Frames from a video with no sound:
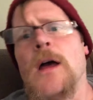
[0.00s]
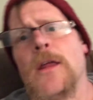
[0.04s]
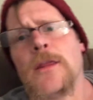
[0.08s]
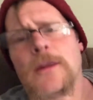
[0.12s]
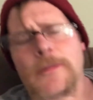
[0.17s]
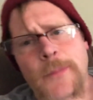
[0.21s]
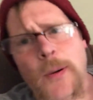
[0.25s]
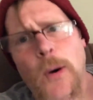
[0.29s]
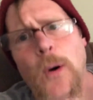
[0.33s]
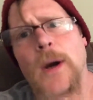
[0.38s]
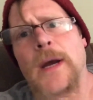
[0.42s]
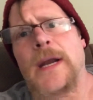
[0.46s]

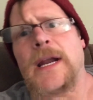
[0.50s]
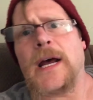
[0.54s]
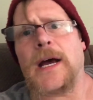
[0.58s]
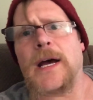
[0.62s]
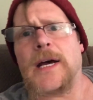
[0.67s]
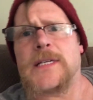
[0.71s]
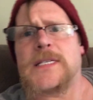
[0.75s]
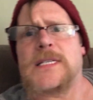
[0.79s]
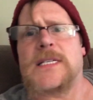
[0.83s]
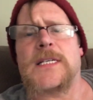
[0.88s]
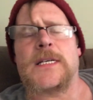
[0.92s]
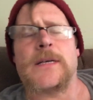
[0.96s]
The point
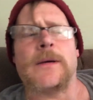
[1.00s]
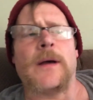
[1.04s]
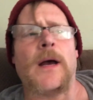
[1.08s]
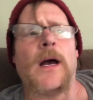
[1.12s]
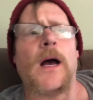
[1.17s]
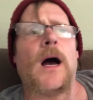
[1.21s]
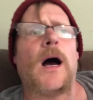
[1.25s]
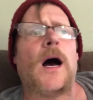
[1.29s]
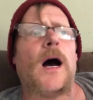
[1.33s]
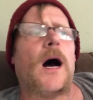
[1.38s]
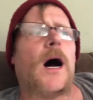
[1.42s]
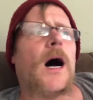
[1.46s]
is,
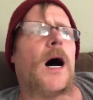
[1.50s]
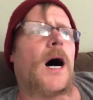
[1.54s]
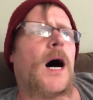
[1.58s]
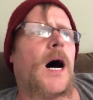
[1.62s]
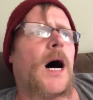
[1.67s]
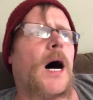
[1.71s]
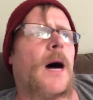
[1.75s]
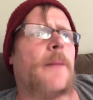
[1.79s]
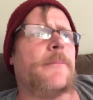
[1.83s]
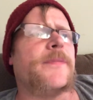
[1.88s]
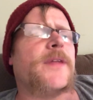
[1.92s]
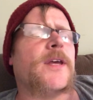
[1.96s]
the
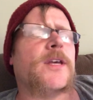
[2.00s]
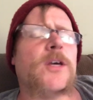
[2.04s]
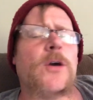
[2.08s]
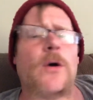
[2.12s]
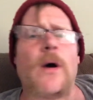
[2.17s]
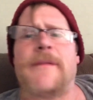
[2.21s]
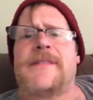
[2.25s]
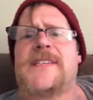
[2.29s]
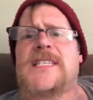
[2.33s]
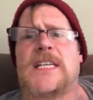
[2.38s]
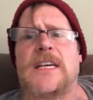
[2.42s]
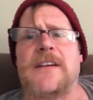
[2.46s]

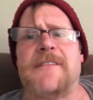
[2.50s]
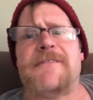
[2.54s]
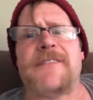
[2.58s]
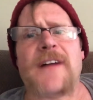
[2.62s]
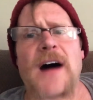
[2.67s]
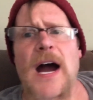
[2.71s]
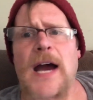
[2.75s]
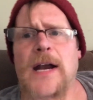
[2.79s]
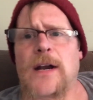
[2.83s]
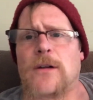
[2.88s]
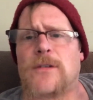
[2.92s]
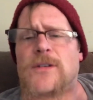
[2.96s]
UFC
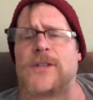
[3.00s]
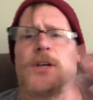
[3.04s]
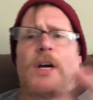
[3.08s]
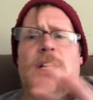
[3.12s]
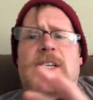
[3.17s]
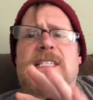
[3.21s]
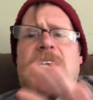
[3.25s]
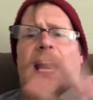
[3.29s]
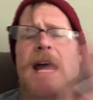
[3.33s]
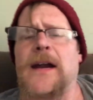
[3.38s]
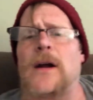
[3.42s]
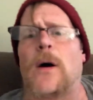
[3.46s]
fighters,
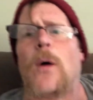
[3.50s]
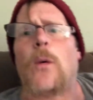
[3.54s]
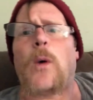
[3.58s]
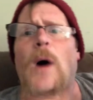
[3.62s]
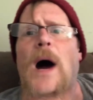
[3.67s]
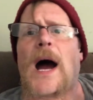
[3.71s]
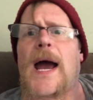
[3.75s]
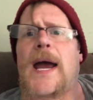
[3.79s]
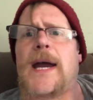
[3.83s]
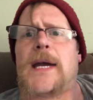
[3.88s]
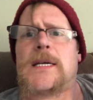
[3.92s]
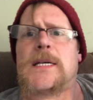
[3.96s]
look, Dana
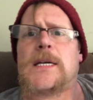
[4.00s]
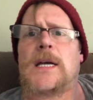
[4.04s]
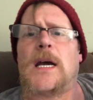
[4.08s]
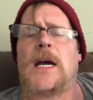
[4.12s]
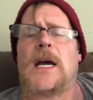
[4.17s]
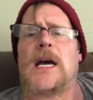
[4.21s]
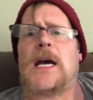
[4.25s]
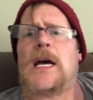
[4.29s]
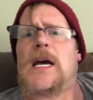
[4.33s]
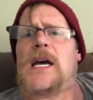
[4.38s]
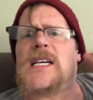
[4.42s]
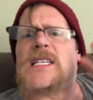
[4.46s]
White
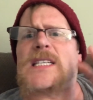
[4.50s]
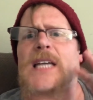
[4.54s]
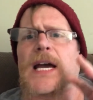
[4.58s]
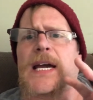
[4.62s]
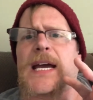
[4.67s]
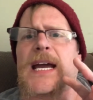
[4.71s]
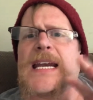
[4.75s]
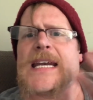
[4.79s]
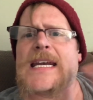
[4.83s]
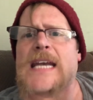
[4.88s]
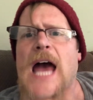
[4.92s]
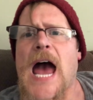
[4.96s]
is like
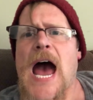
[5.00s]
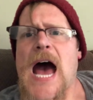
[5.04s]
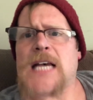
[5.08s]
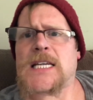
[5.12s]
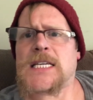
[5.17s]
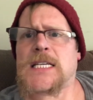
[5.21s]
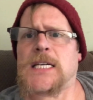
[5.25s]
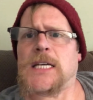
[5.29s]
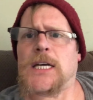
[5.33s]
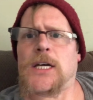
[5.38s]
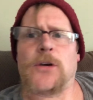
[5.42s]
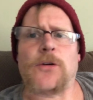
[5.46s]
a
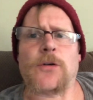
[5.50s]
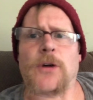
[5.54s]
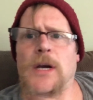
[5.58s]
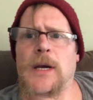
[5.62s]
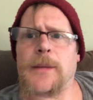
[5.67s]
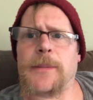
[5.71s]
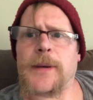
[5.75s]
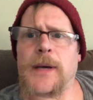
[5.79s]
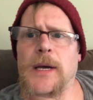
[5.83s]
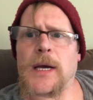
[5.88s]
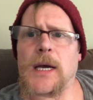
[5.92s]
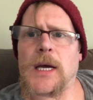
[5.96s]
nasty,
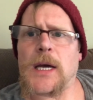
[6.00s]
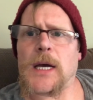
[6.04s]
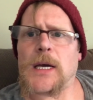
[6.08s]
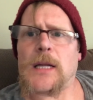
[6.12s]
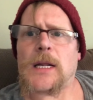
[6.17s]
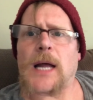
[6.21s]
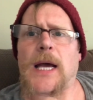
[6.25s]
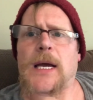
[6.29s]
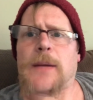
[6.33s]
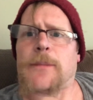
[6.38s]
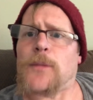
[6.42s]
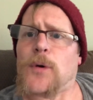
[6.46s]
creepy,
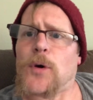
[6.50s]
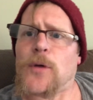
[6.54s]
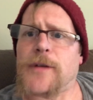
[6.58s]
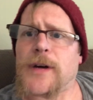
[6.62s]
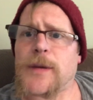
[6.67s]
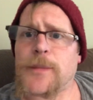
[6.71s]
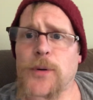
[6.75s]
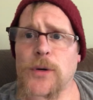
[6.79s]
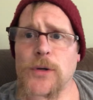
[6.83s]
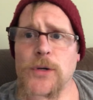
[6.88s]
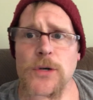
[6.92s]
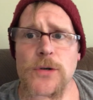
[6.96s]
like, movie
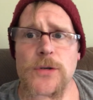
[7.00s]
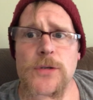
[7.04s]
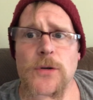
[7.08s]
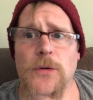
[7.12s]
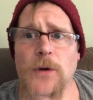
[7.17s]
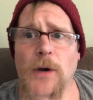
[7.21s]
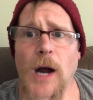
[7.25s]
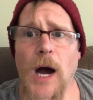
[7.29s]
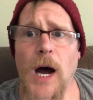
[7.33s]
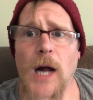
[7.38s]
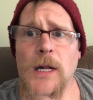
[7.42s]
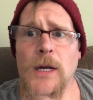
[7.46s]
producer
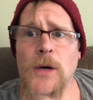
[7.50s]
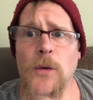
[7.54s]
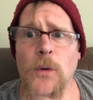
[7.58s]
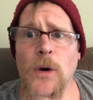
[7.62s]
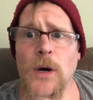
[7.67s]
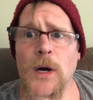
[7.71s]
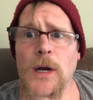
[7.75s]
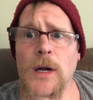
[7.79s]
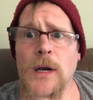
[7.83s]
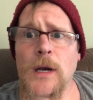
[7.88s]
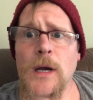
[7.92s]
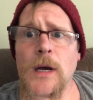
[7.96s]
in
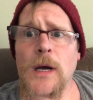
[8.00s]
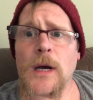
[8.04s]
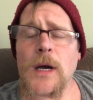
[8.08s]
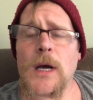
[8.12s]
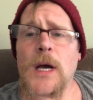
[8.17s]
Hollywood.